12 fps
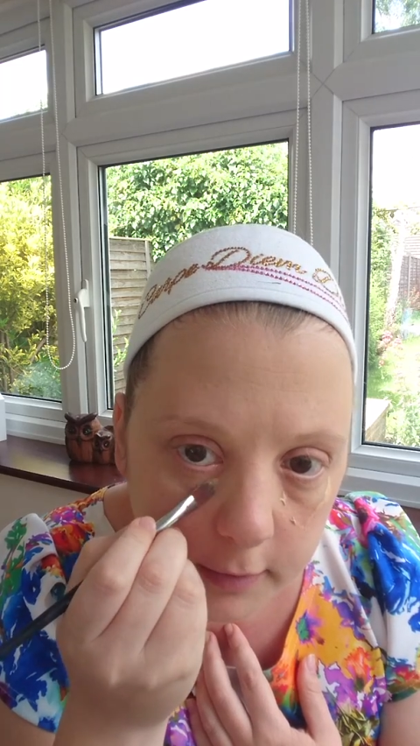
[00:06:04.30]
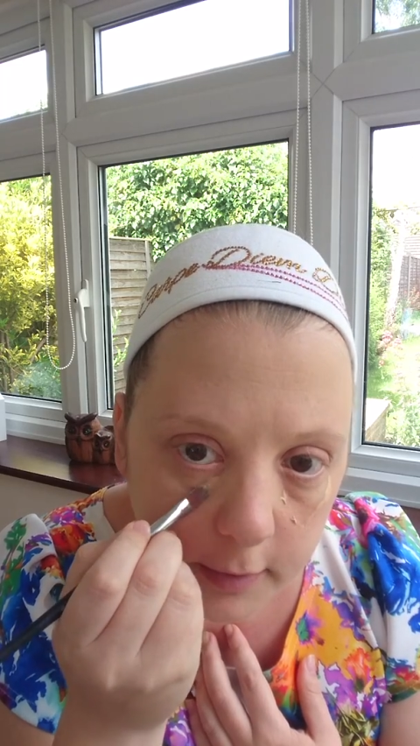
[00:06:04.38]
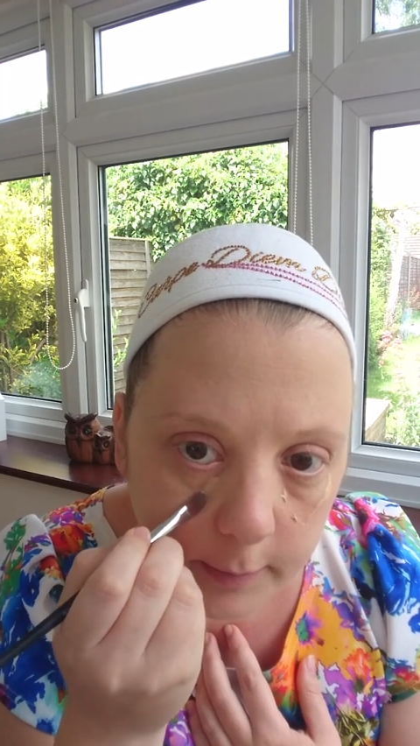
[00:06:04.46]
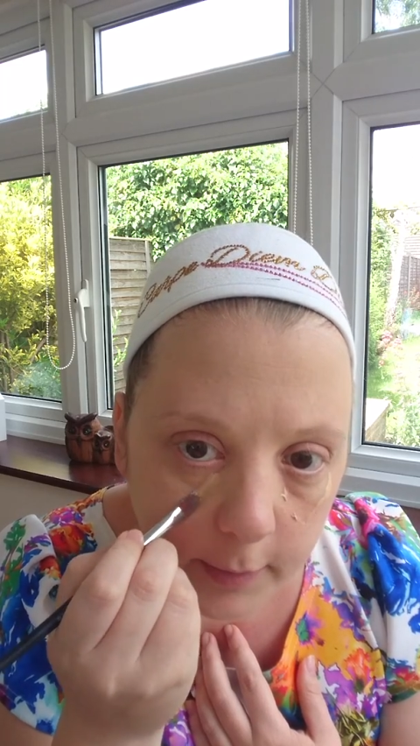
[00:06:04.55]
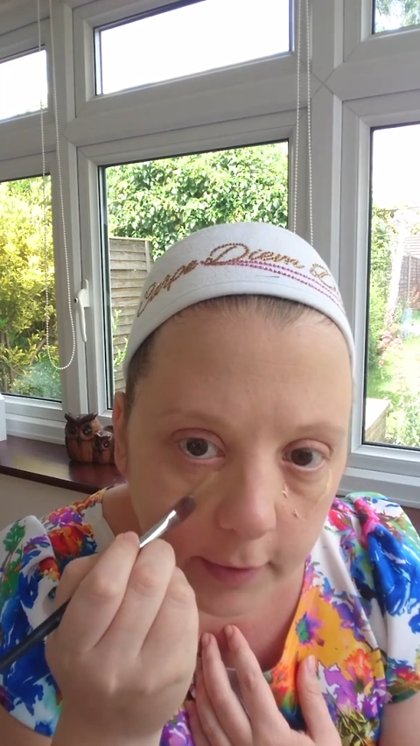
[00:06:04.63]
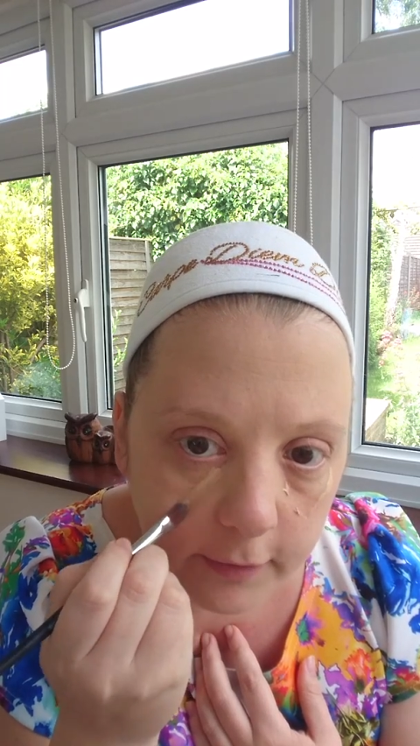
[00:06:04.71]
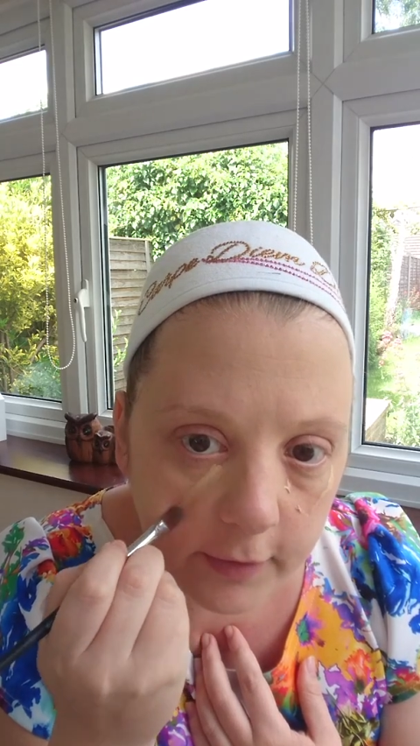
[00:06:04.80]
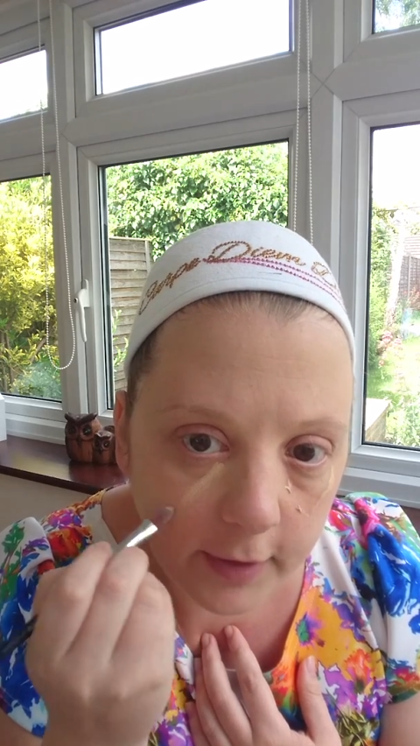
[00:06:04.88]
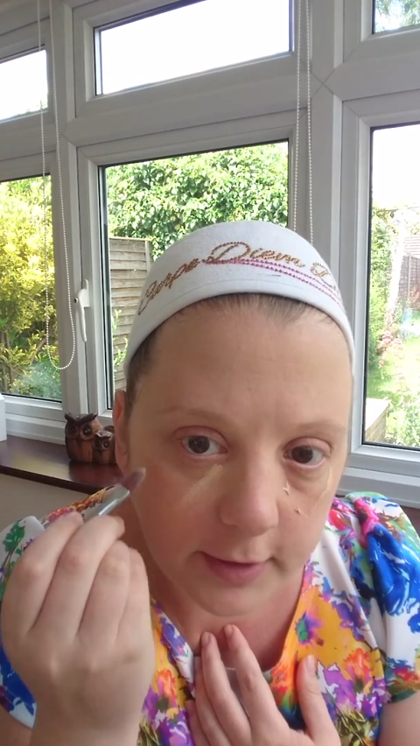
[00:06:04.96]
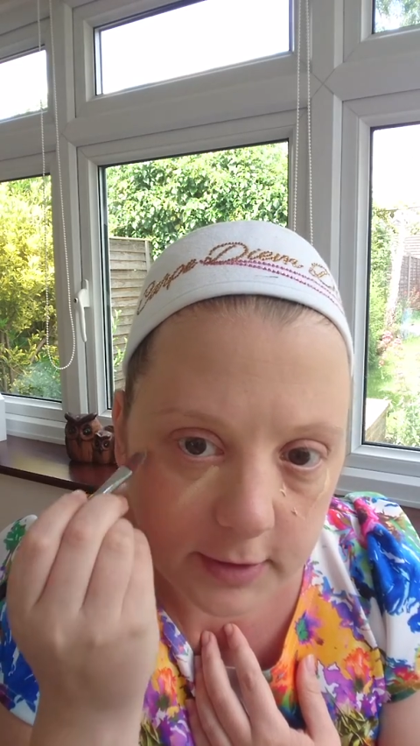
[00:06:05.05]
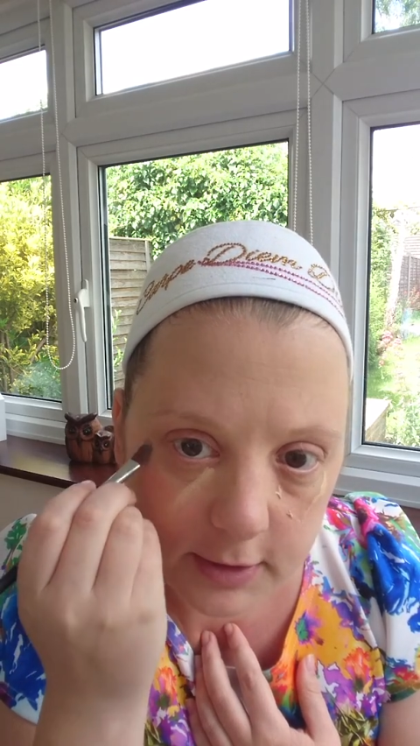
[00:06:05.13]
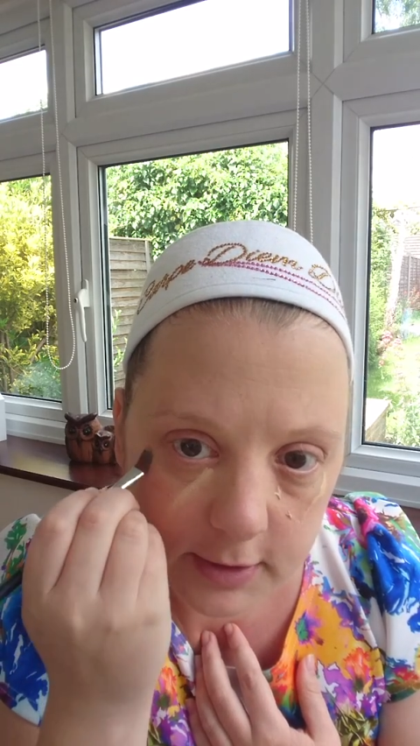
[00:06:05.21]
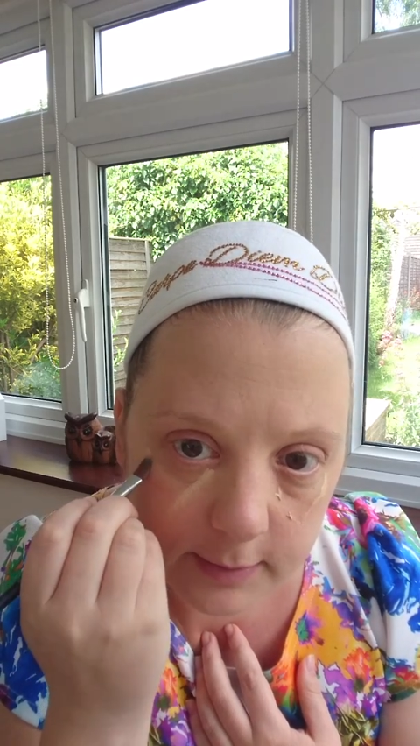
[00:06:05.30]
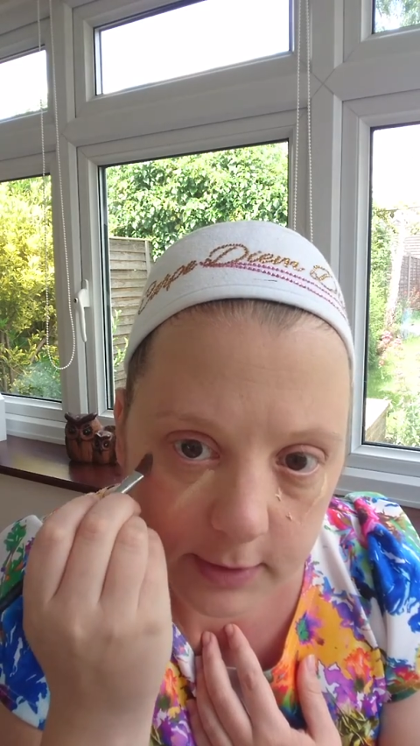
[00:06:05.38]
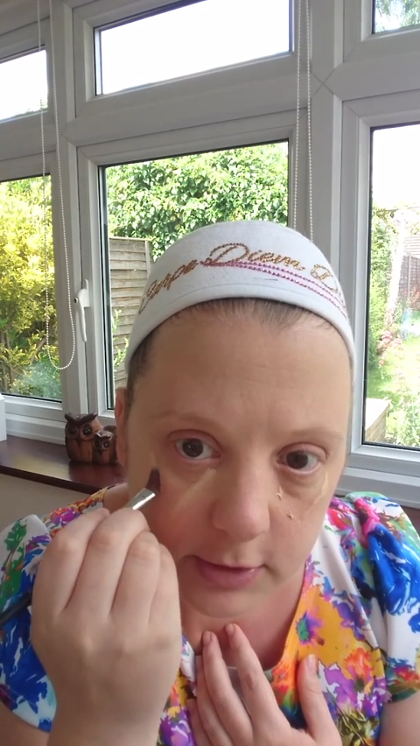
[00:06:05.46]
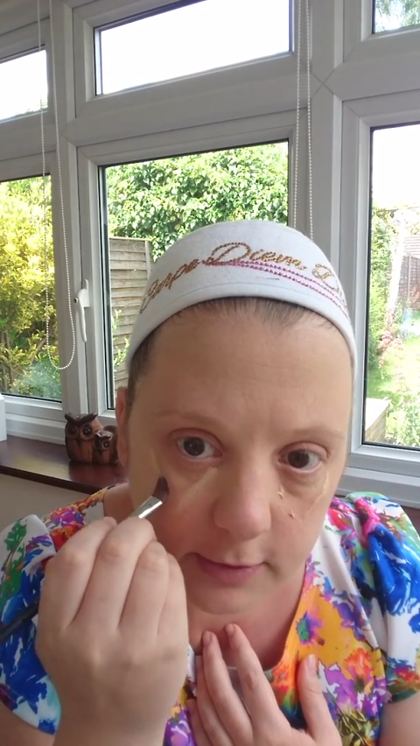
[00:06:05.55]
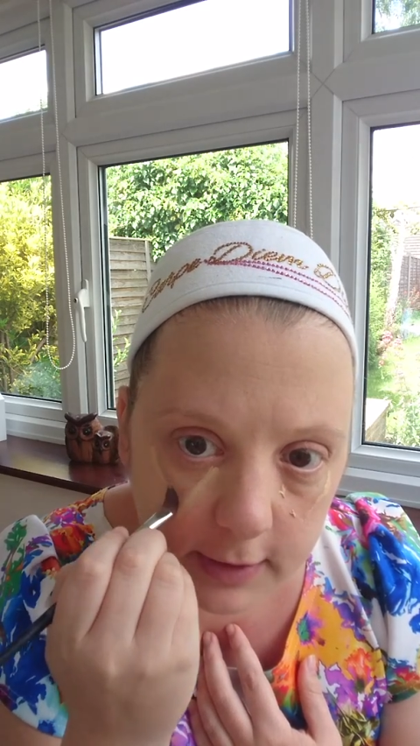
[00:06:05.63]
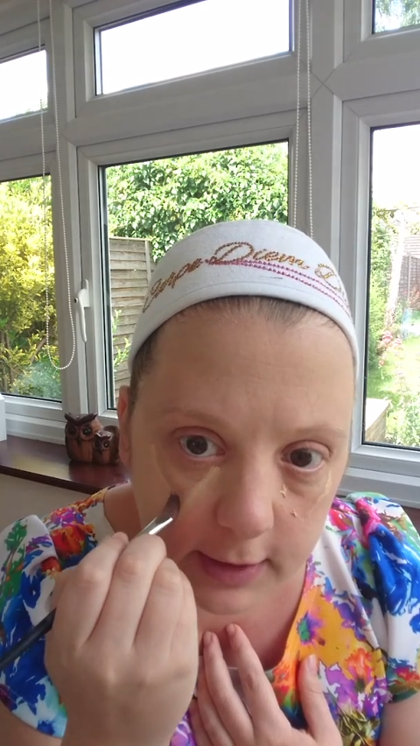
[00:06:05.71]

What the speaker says: Do both sides just to make sure I